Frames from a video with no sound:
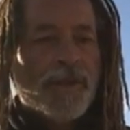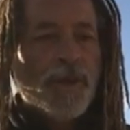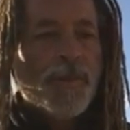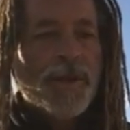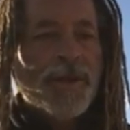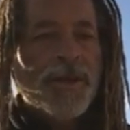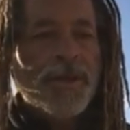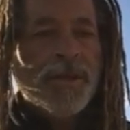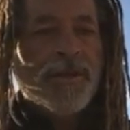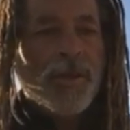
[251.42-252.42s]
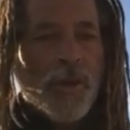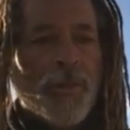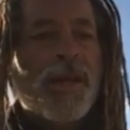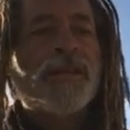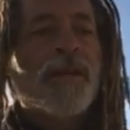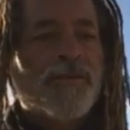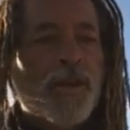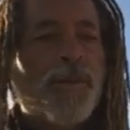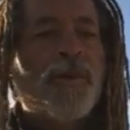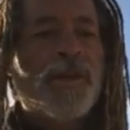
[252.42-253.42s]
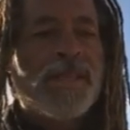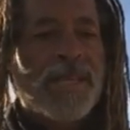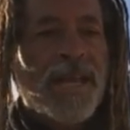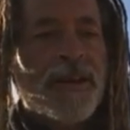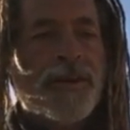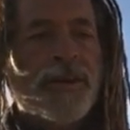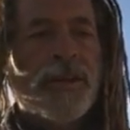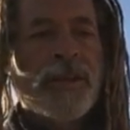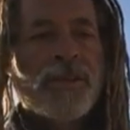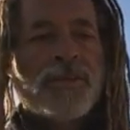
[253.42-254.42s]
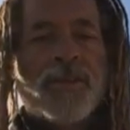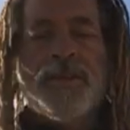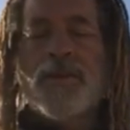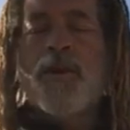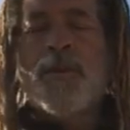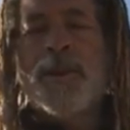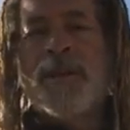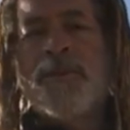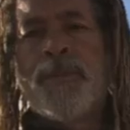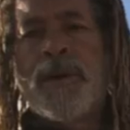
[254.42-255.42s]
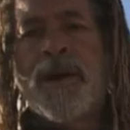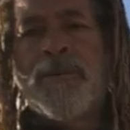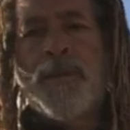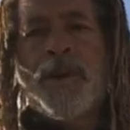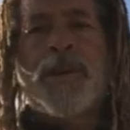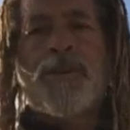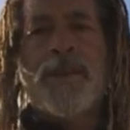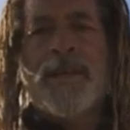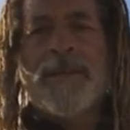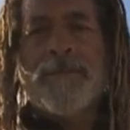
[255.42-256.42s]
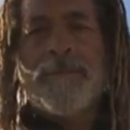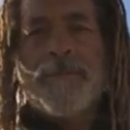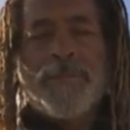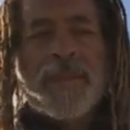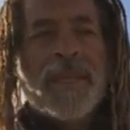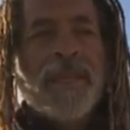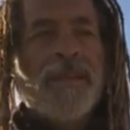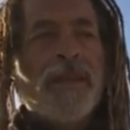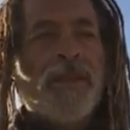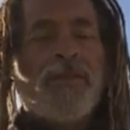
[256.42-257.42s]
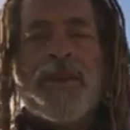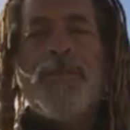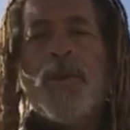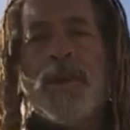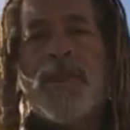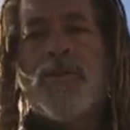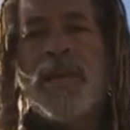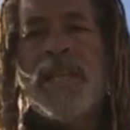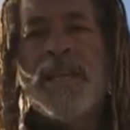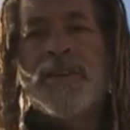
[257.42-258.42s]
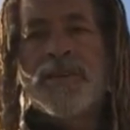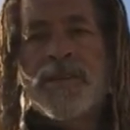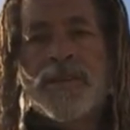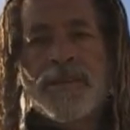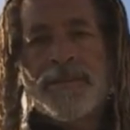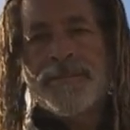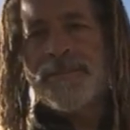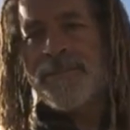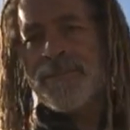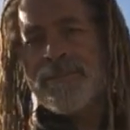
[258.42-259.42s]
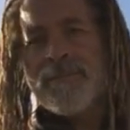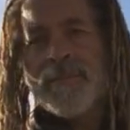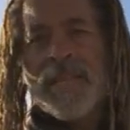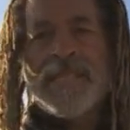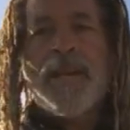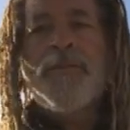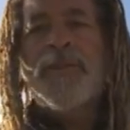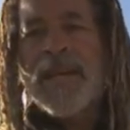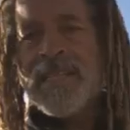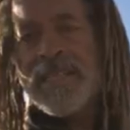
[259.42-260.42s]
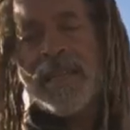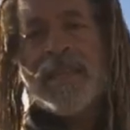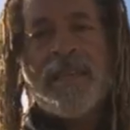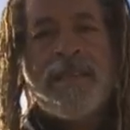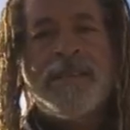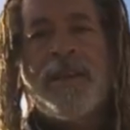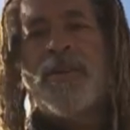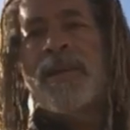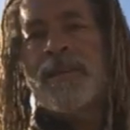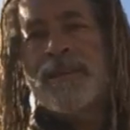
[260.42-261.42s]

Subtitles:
Jupiter, the orbit of Jupiter and Saturn, to the orbit of Mercury in 3.3 years. That's how fast that thing is going.